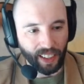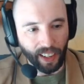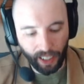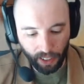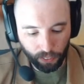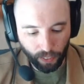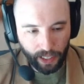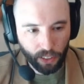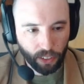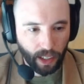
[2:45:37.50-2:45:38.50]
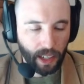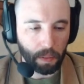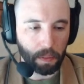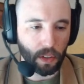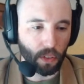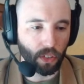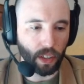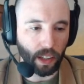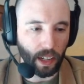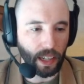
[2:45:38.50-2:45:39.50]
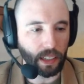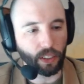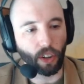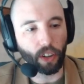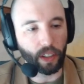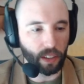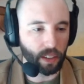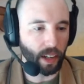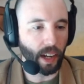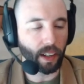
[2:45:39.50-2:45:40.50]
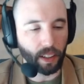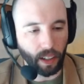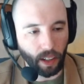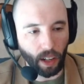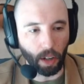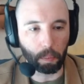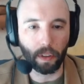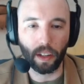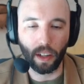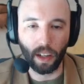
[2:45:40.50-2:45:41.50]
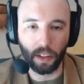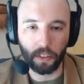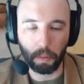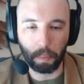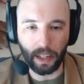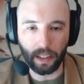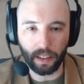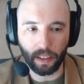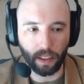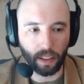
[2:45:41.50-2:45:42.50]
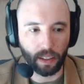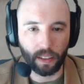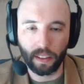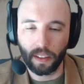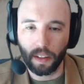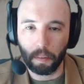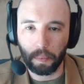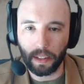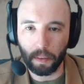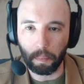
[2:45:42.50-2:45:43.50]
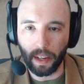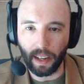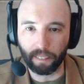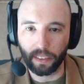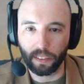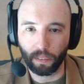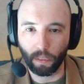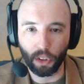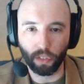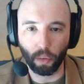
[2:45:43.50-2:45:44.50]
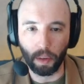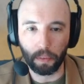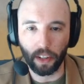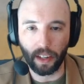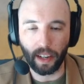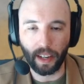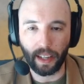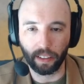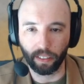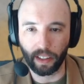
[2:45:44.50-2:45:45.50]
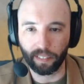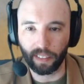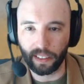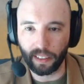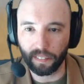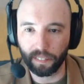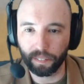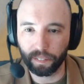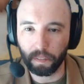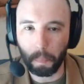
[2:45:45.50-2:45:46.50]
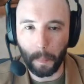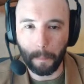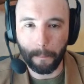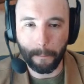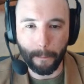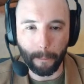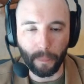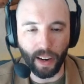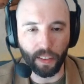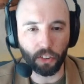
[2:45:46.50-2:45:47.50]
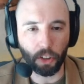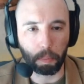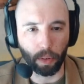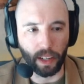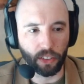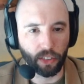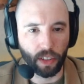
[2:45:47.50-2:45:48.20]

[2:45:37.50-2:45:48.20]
Ryuk, I am using incarnate.com to make the map. Wonderful website. Highly recommend it. All right, there's our bridge.